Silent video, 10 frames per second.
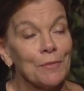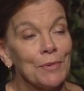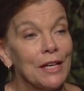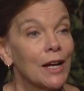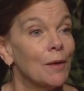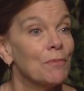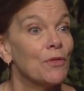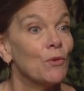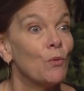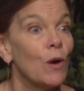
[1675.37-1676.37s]
Pick up
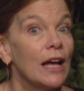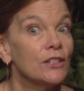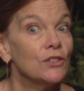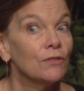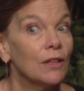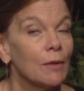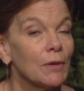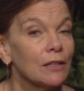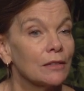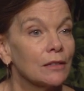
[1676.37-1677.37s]
the wedge of
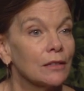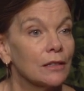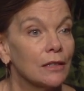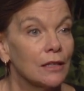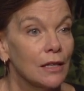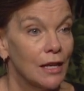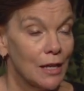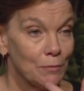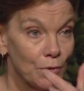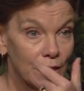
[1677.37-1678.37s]
lemon
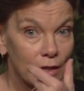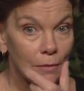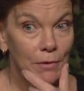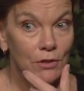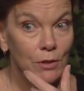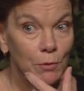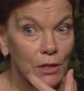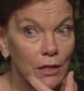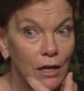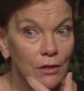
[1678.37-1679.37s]
and bring it up and just
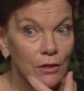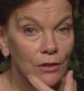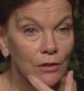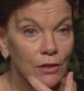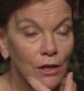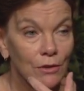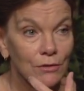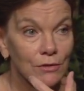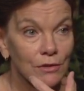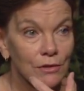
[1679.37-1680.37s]
put it under your
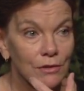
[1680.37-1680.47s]
nose.